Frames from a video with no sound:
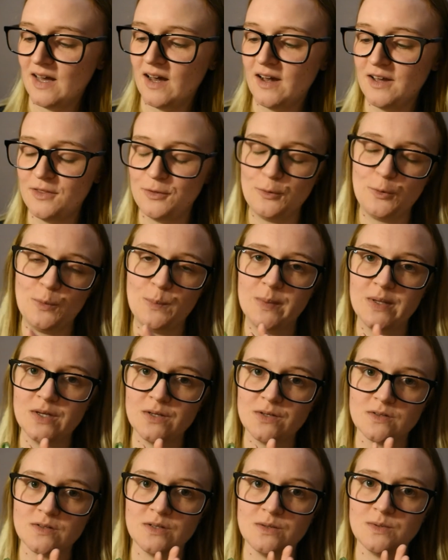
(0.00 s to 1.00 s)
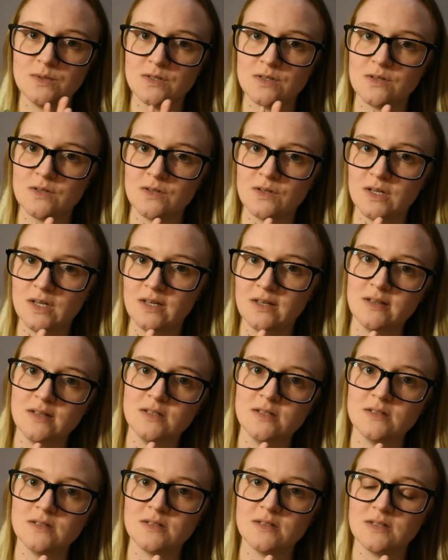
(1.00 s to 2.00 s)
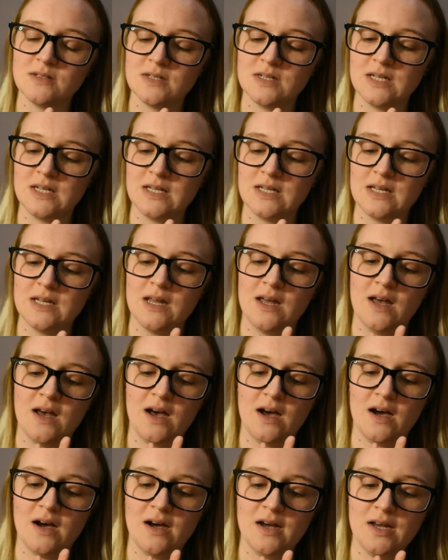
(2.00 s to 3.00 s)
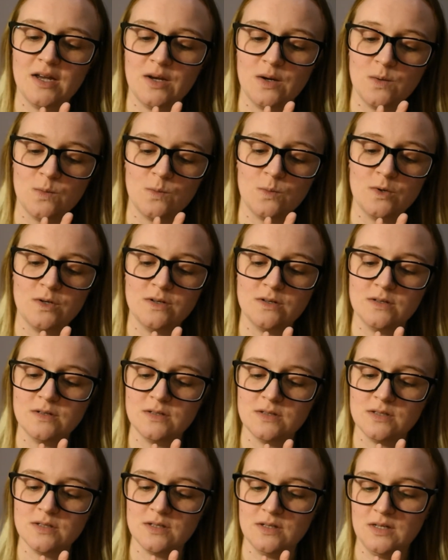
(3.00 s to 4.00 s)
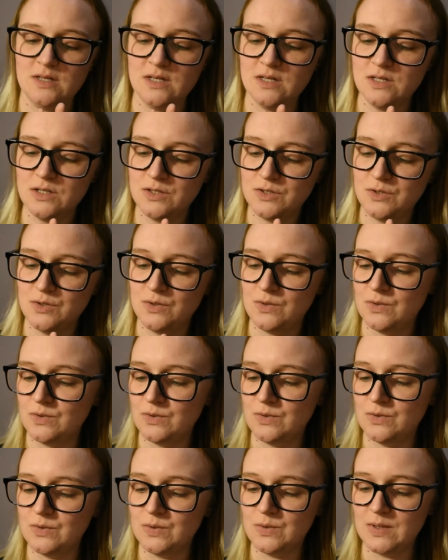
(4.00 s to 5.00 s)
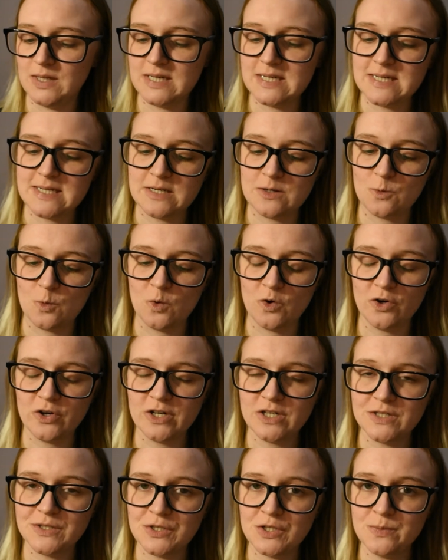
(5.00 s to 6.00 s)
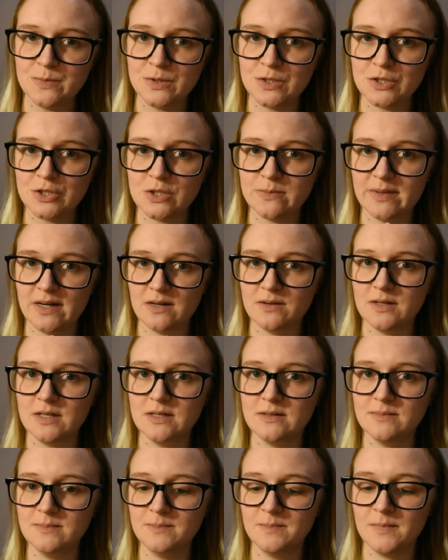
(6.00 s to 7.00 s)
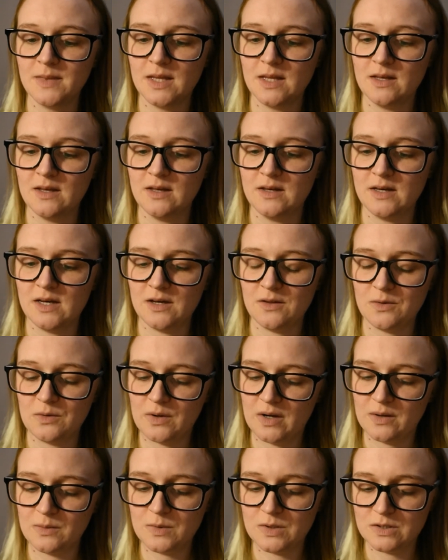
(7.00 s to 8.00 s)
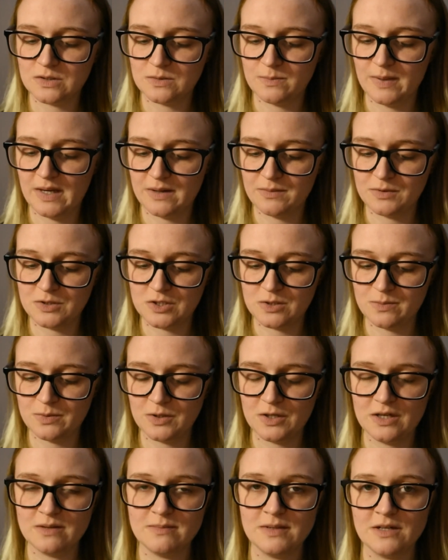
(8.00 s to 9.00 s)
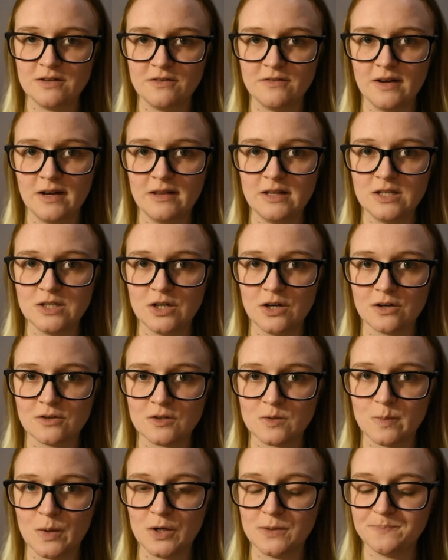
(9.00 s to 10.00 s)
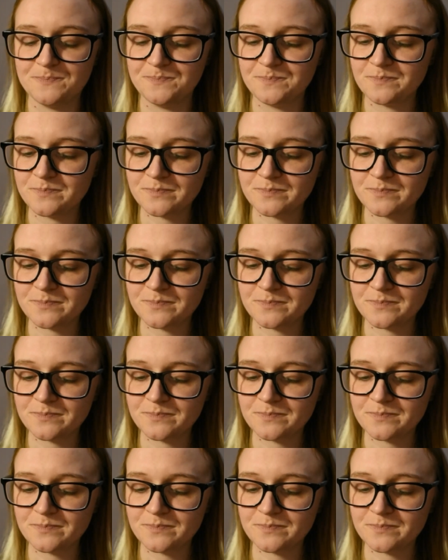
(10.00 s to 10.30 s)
I thought because he was a succulent, I wouldn't need to worry too much about him. I thought I would be able to put him in a fairly dark spot